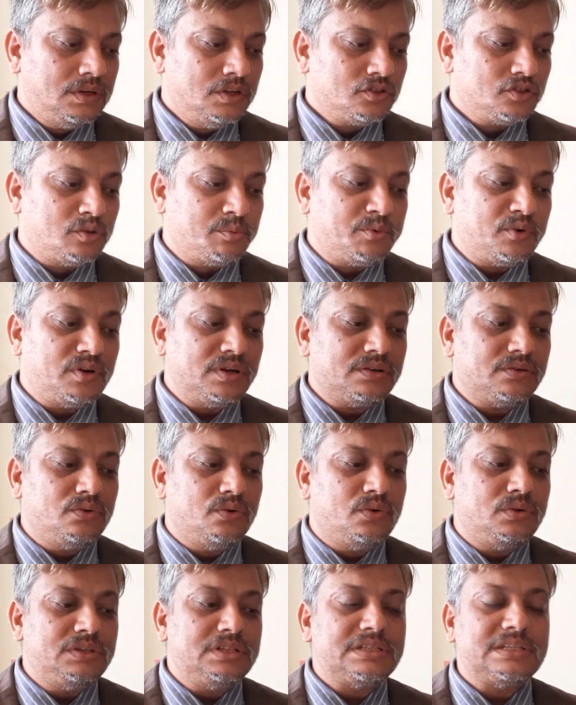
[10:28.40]
So product
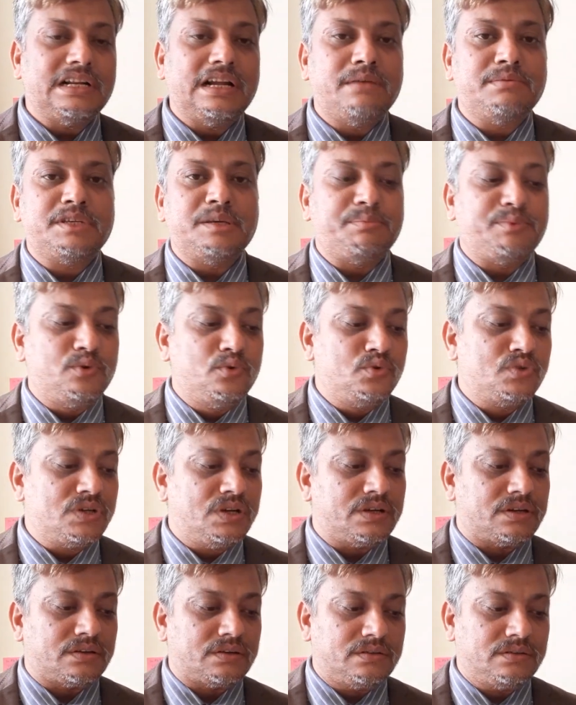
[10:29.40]
goal describes a
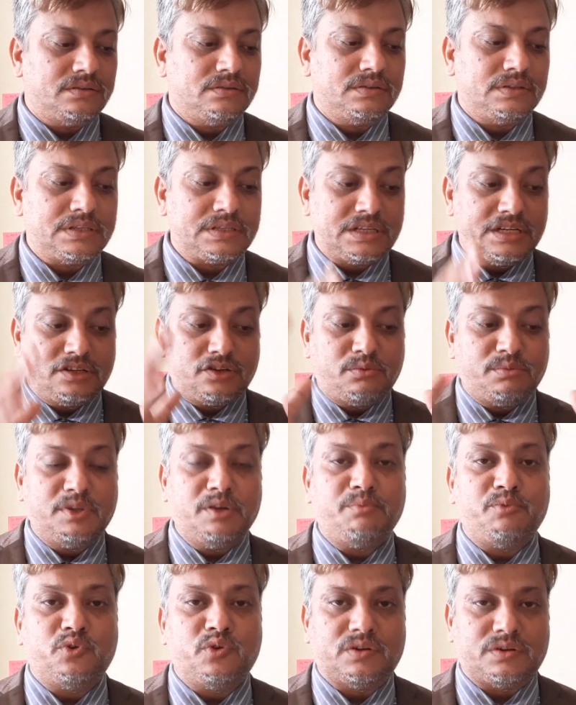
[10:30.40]
future state of the
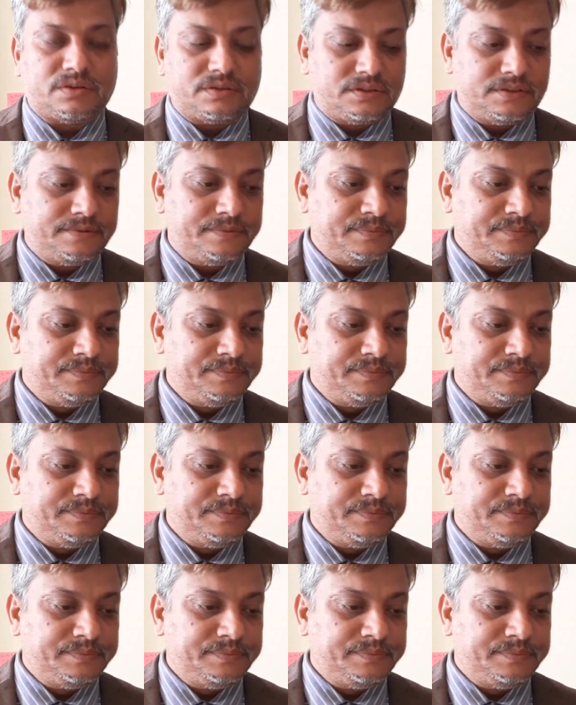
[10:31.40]
product,